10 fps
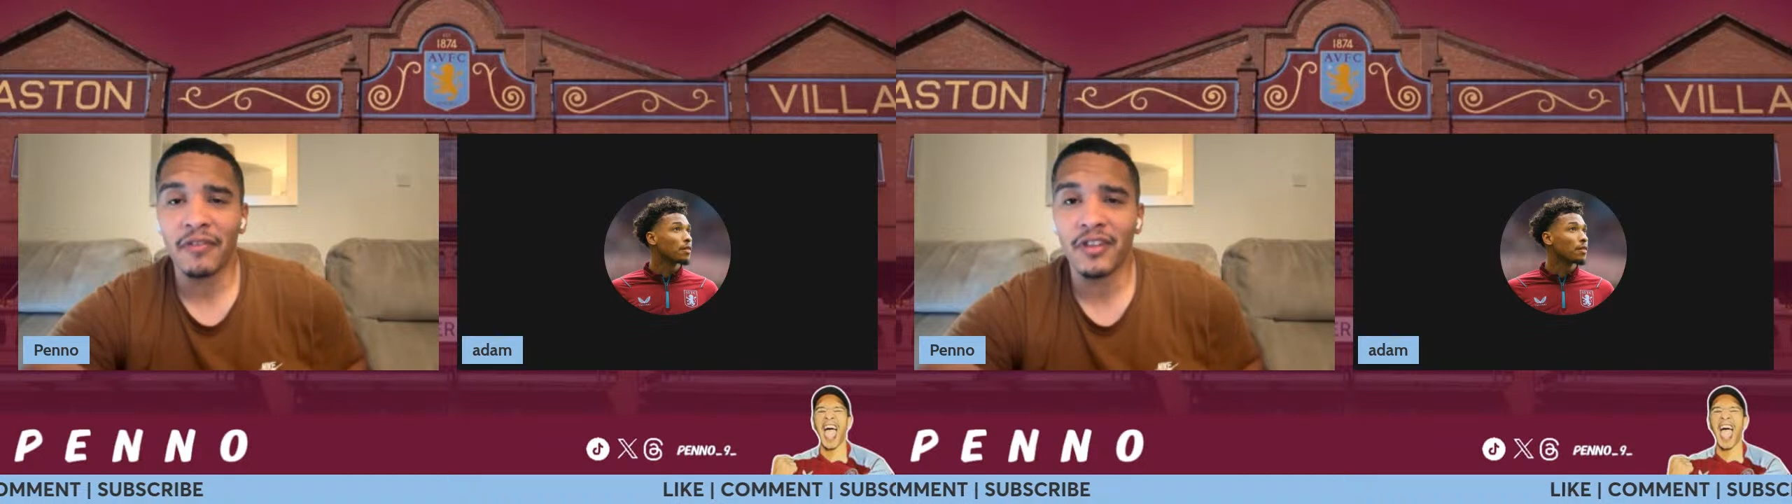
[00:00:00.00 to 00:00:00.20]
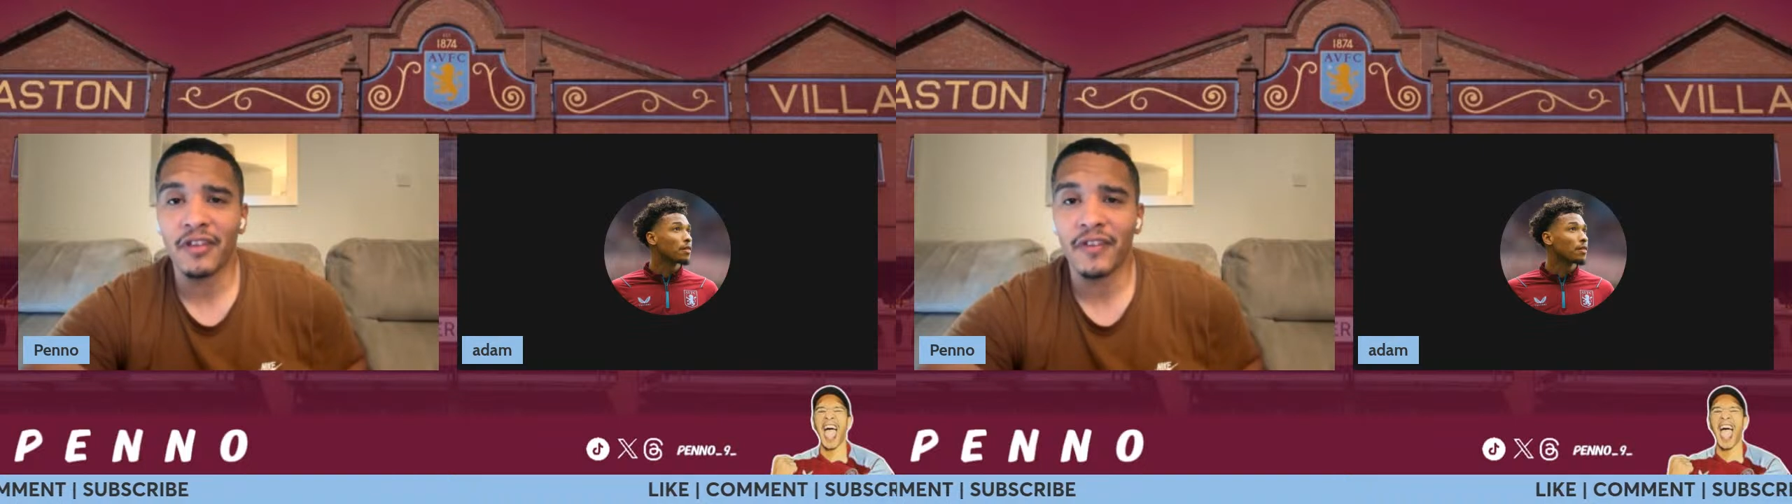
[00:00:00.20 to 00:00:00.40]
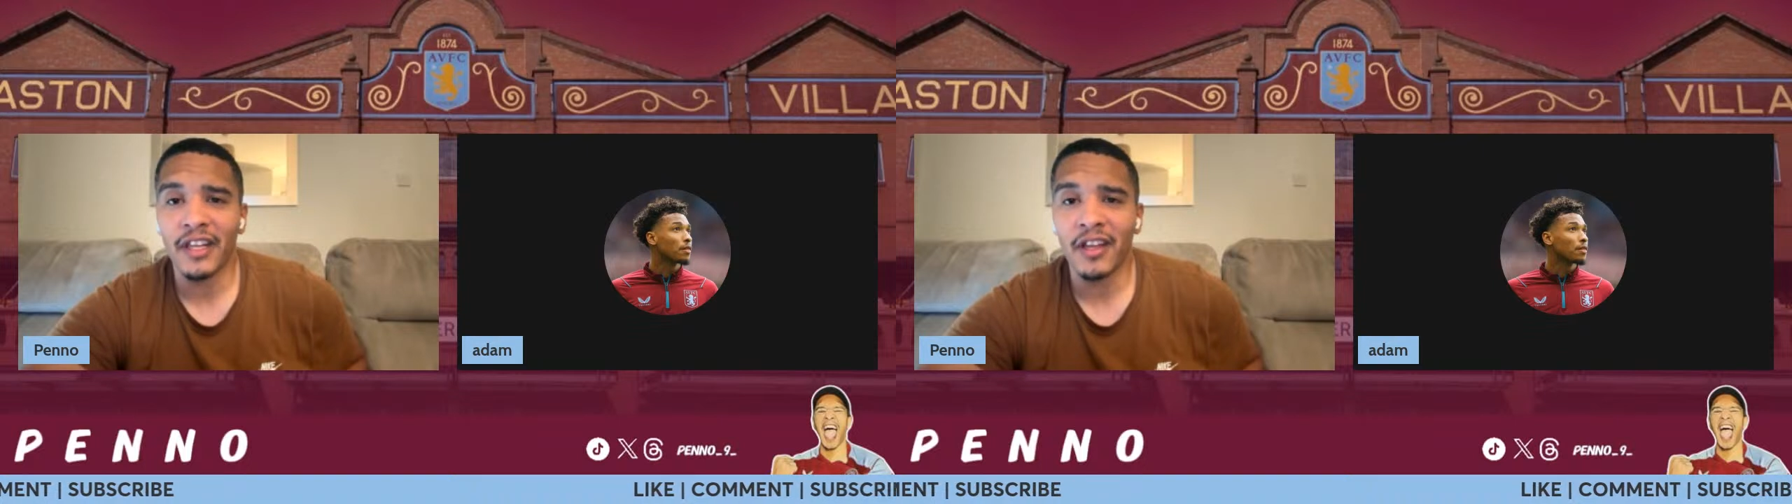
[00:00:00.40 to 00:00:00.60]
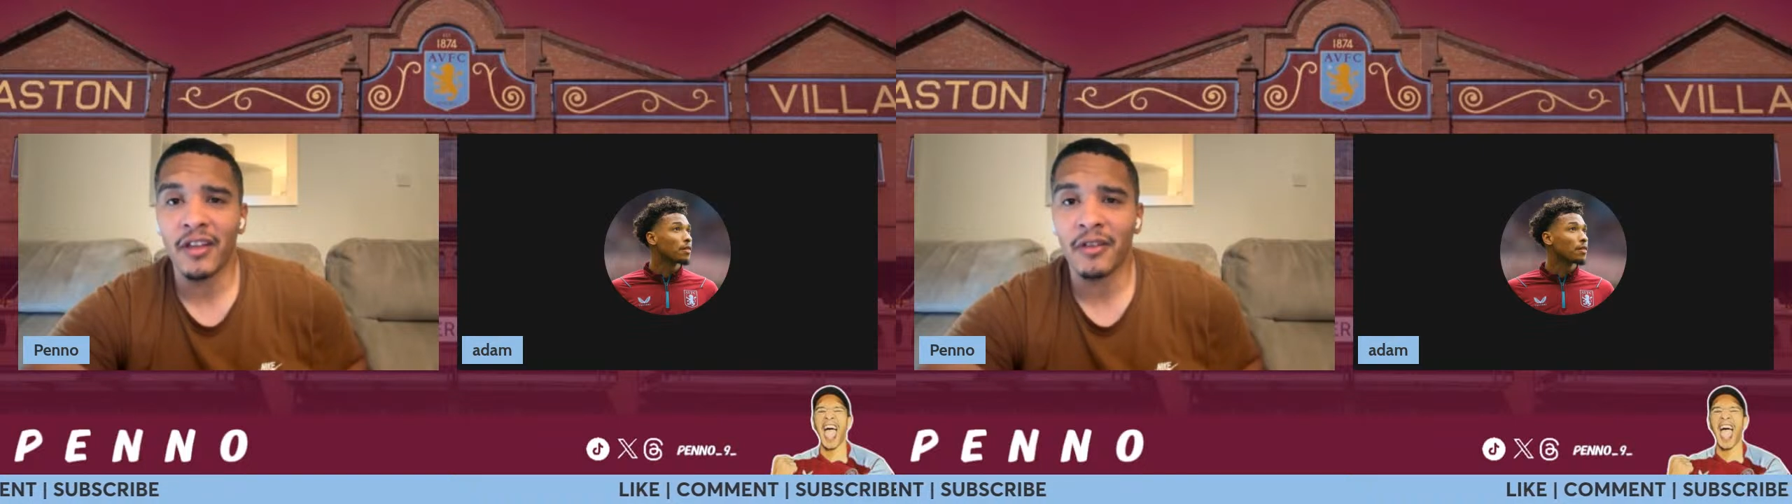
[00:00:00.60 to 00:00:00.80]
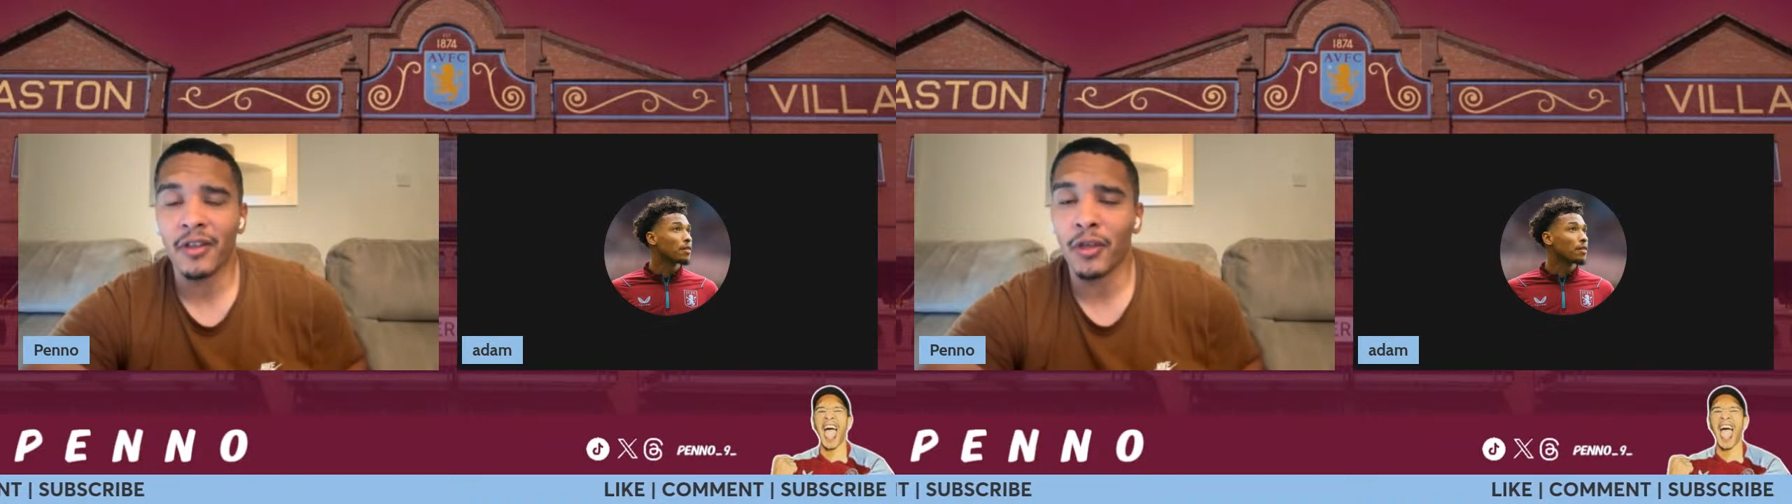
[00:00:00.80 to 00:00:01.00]
after the
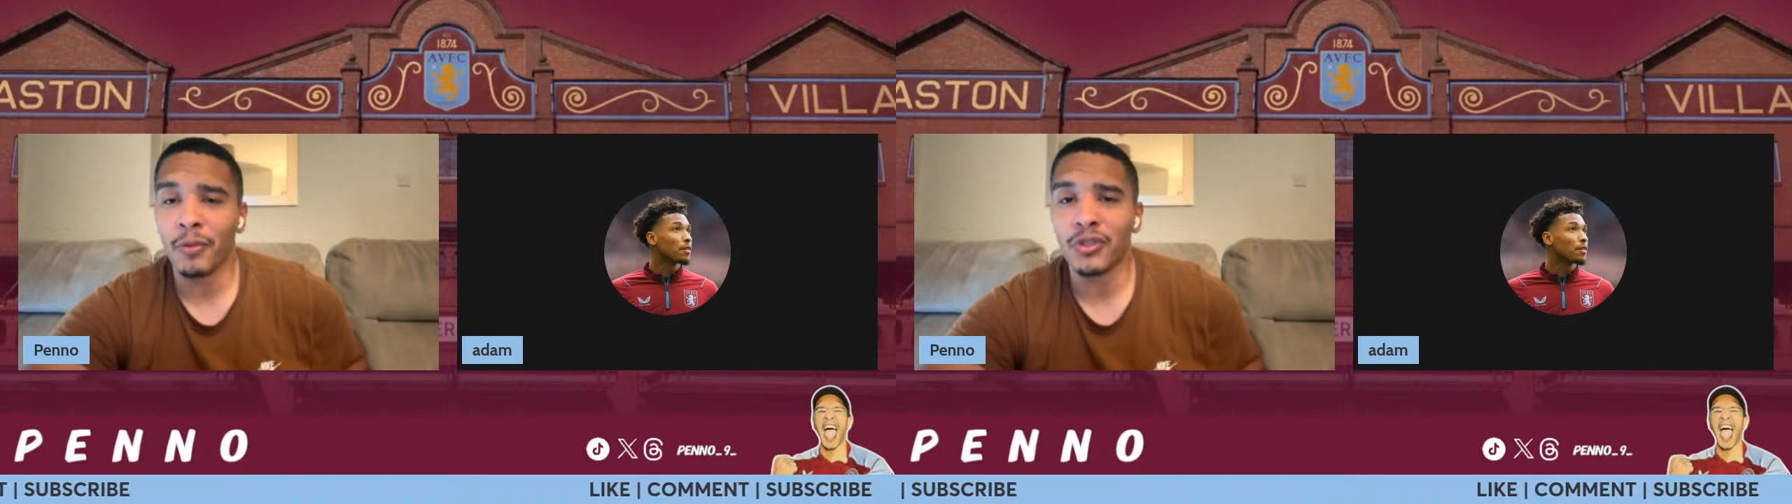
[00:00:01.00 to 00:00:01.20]
video who